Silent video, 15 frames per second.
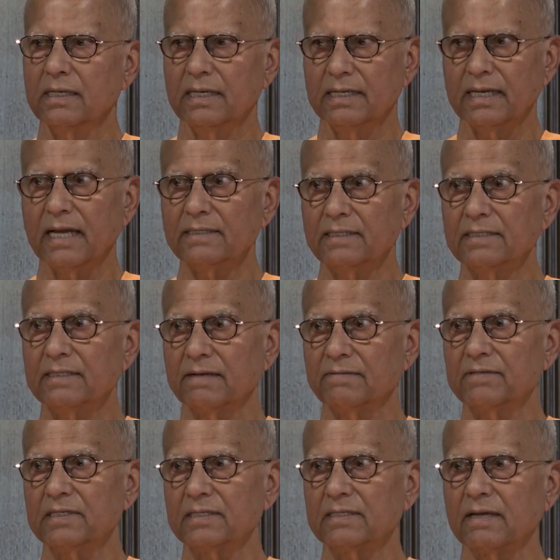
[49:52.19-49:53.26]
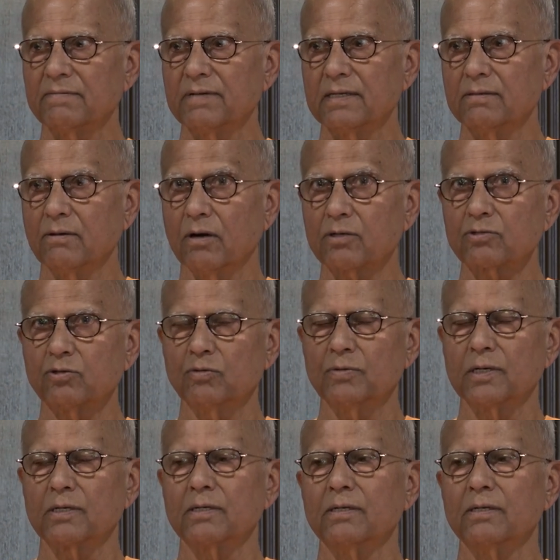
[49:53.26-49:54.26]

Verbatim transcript: in 1977, October.